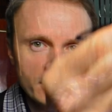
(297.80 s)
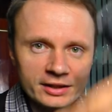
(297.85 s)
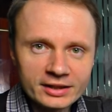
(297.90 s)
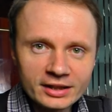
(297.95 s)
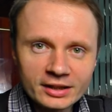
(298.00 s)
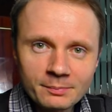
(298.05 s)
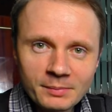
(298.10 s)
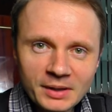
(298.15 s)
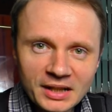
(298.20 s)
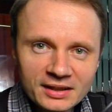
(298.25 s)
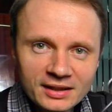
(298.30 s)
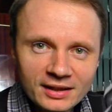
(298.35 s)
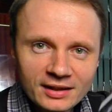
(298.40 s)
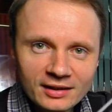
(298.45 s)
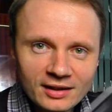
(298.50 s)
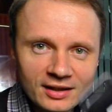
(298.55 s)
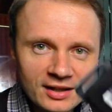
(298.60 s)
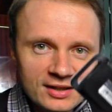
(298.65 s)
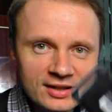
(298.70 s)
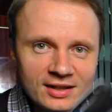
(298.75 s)
This
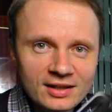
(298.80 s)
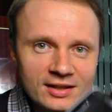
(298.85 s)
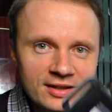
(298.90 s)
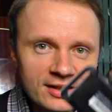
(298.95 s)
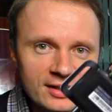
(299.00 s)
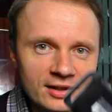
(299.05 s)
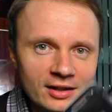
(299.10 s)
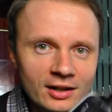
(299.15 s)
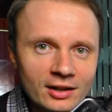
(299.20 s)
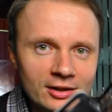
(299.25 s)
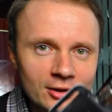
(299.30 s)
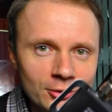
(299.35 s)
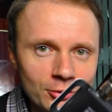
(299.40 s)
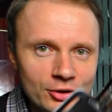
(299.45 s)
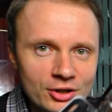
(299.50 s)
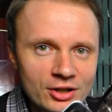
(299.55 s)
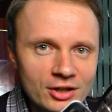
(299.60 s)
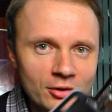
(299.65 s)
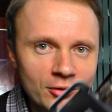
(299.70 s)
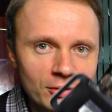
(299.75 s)
pigtail was a hard one to
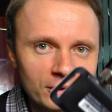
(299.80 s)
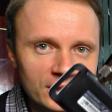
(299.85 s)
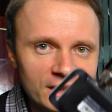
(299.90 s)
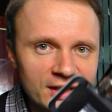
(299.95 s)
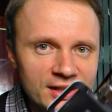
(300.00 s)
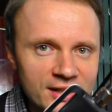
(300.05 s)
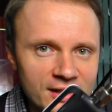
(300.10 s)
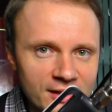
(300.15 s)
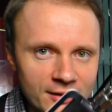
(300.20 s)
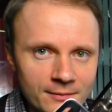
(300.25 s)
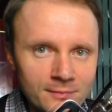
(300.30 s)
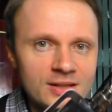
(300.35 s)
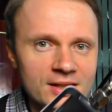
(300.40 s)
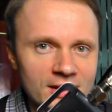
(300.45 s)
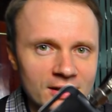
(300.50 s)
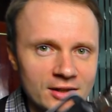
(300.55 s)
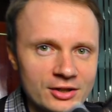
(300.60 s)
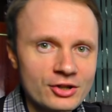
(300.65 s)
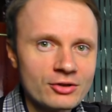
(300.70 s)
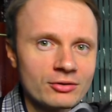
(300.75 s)
find. Make sure
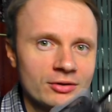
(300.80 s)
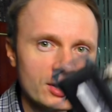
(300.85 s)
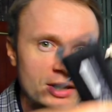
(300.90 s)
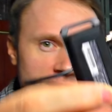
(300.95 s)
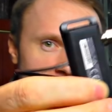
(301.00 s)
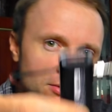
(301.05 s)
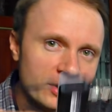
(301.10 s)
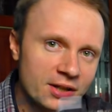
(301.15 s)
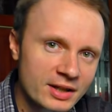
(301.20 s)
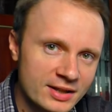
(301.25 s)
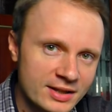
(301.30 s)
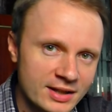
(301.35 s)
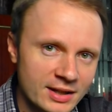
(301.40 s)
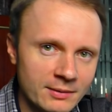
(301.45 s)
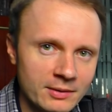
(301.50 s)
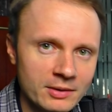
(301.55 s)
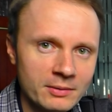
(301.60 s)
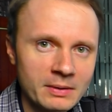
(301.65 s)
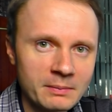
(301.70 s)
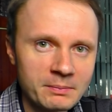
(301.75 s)
you have it before doing
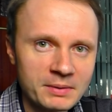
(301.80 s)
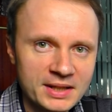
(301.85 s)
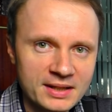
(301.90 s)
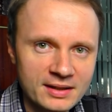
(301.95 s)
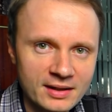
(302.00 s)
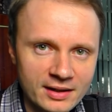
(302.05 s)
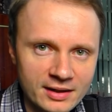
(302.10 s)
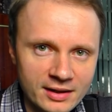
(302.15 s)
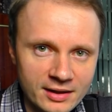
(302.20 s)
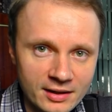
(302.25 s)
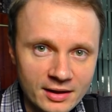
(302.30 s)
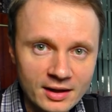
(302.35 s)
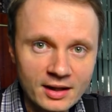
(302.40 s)
the Wi-Fi gun.